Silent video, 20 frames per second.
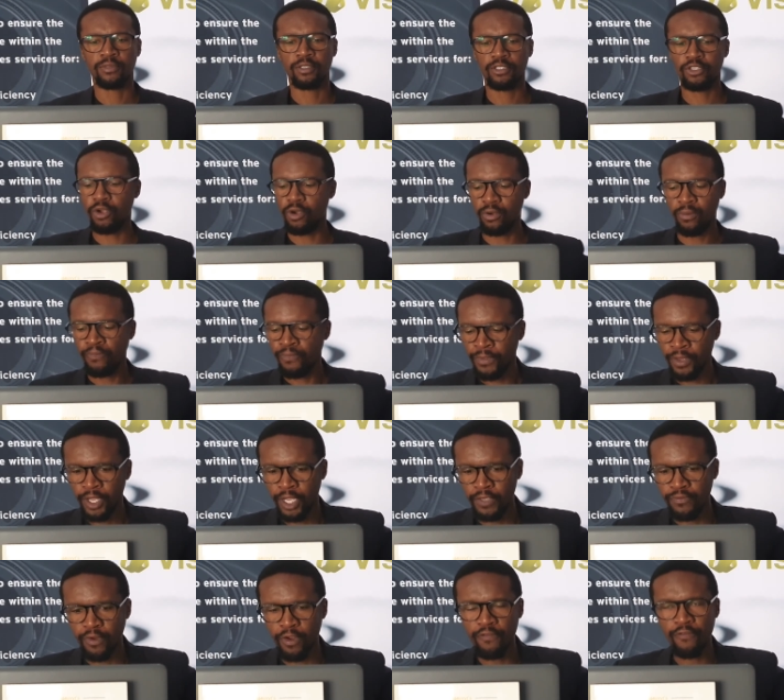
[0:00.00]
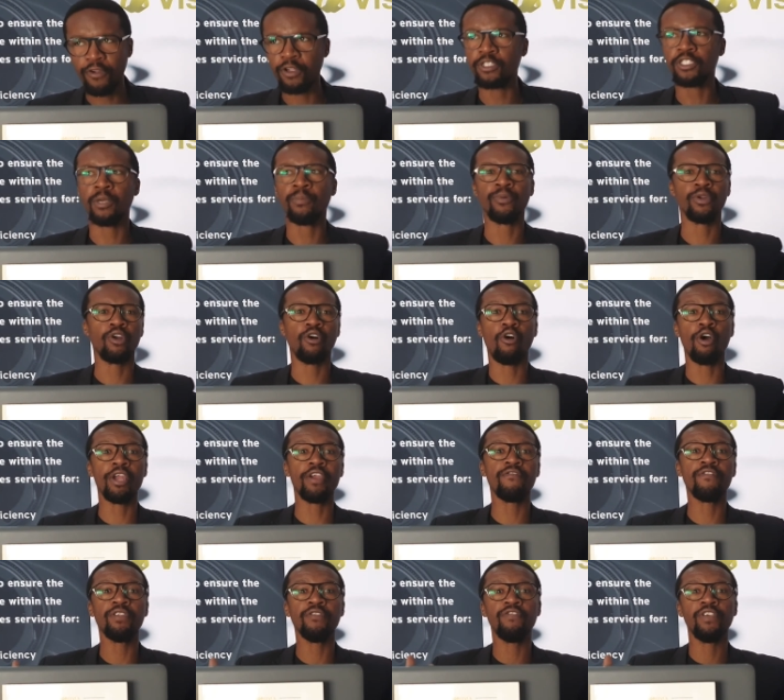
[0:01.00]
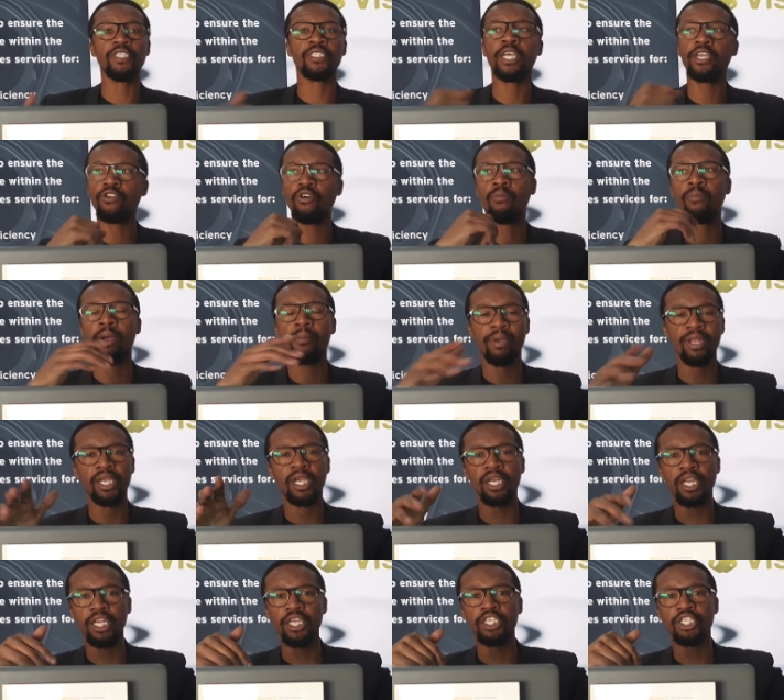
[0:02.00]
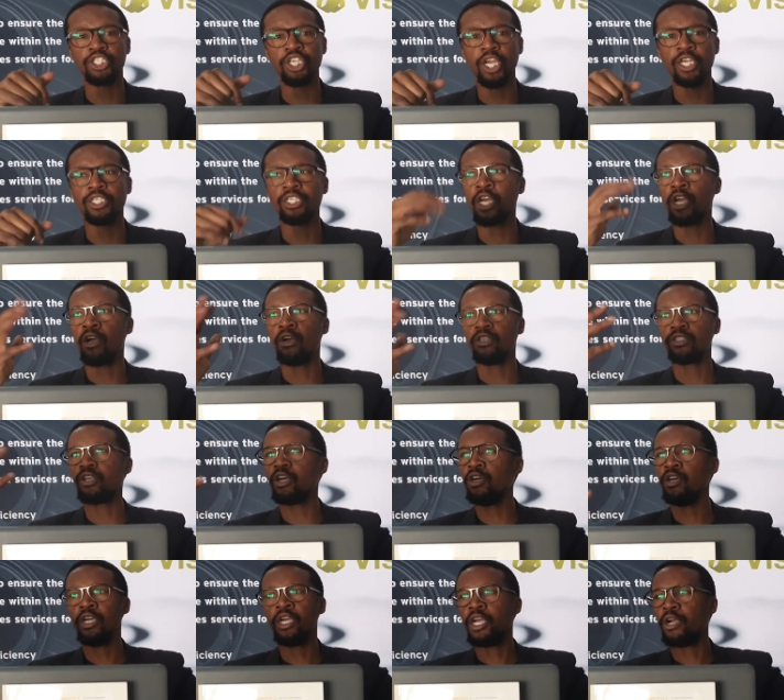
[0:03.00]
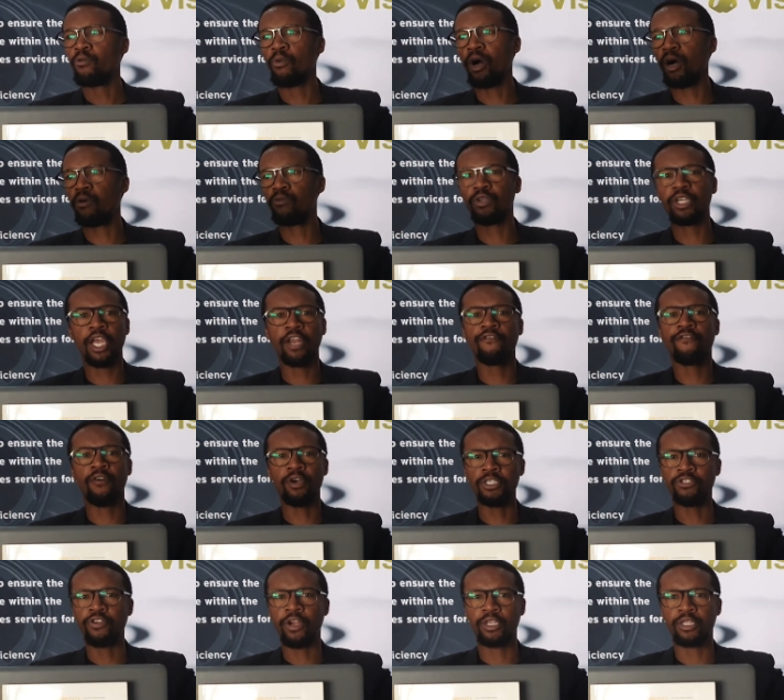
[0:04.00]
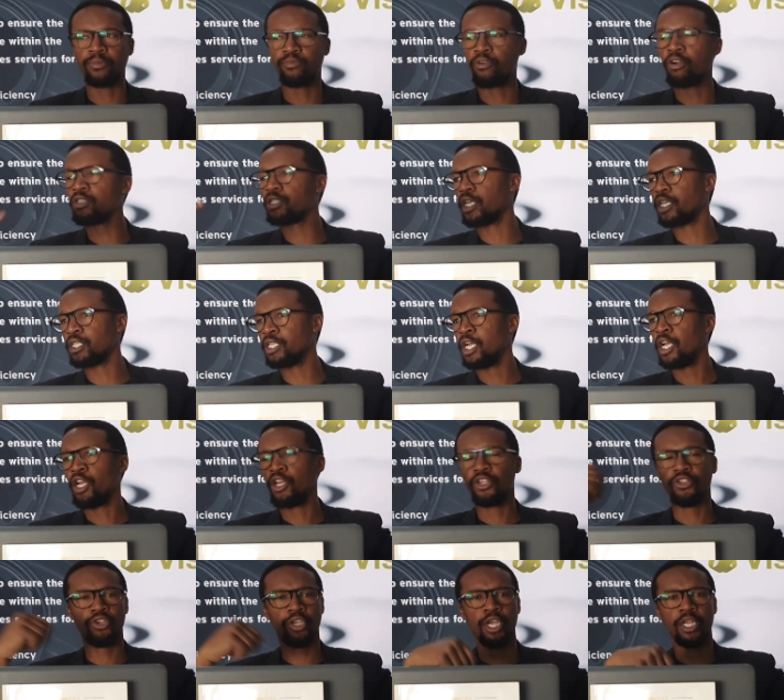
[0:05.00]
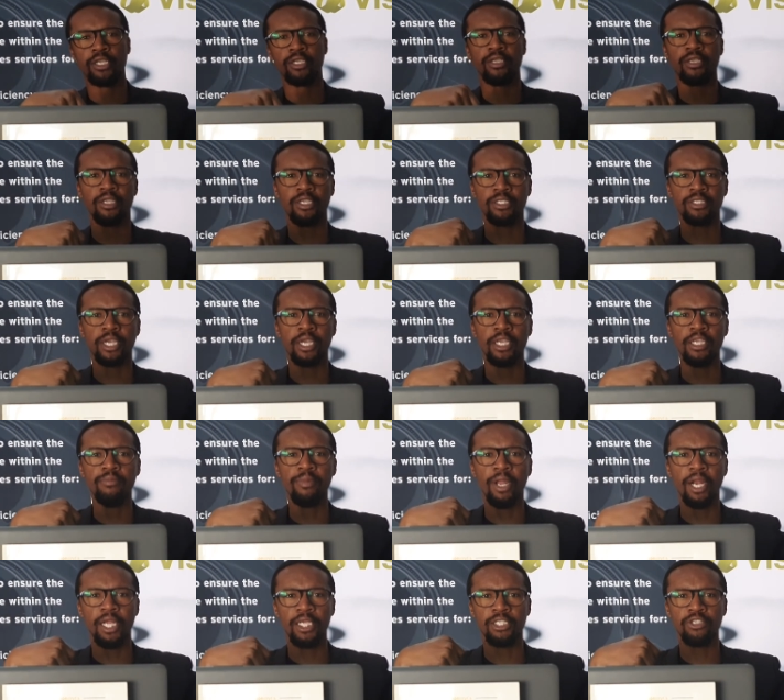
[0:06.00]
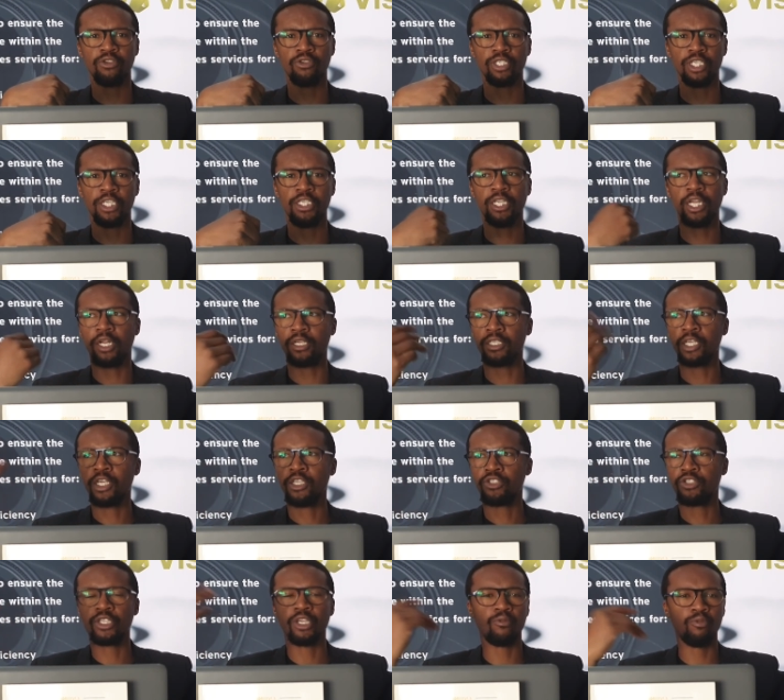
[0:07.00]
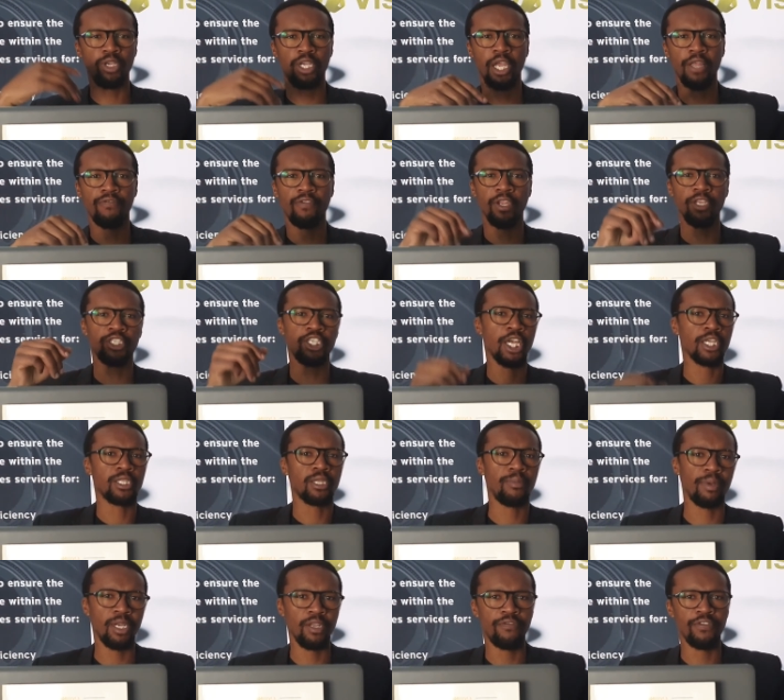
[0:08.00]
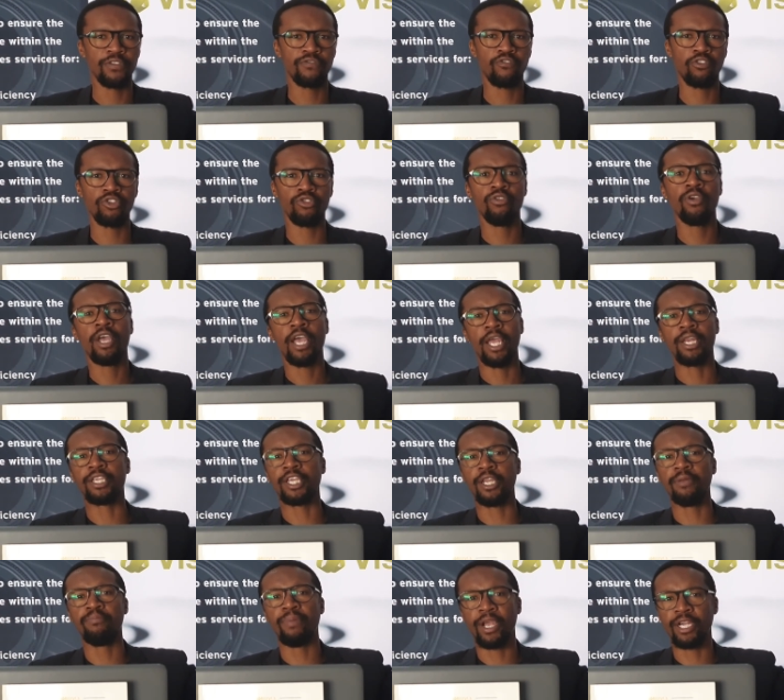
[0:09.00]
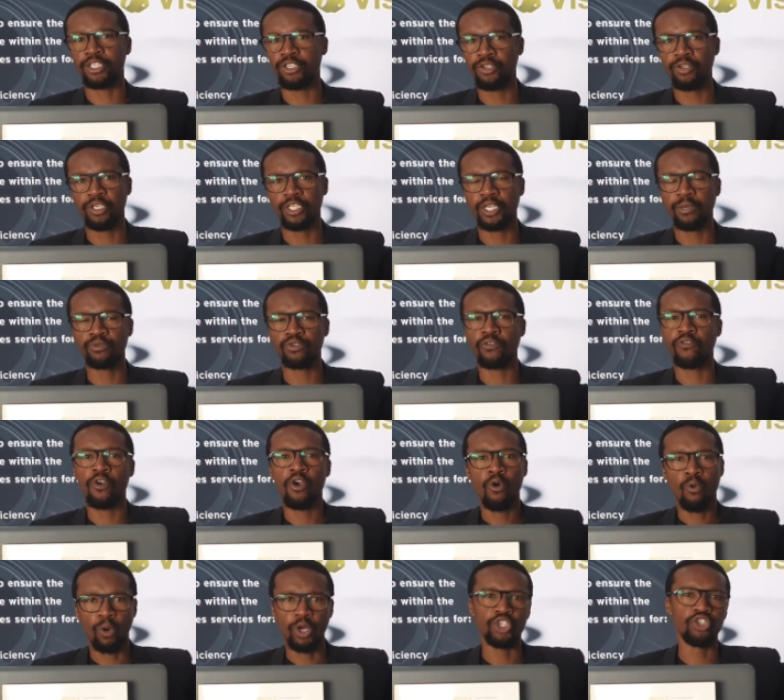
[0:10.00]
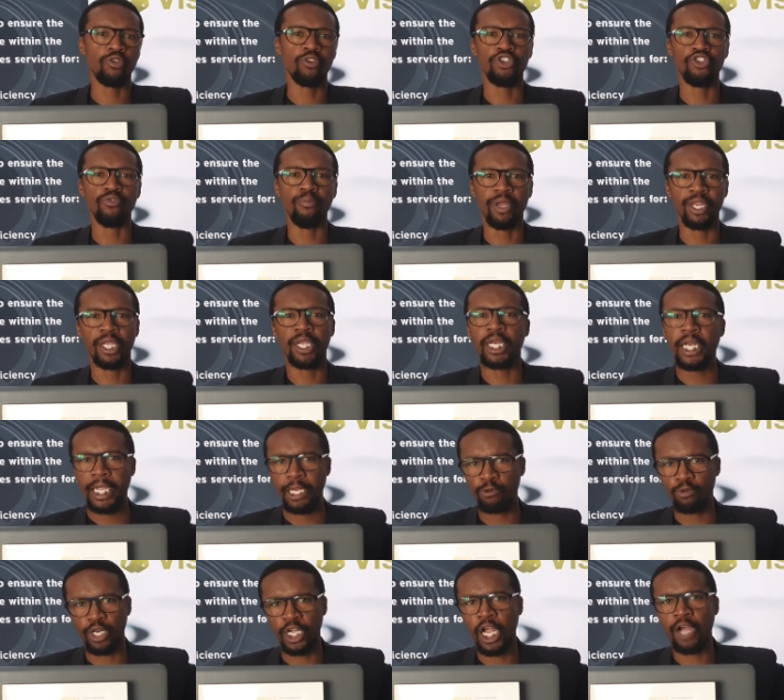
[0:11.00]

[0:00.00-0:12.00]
So it's very, very simple. Or even if they say, no, my medical aid has changed. So, well, we can fast track the process. You can email us your details so that we can then check the benefits for you and get back to you in terms of what your new medical aid will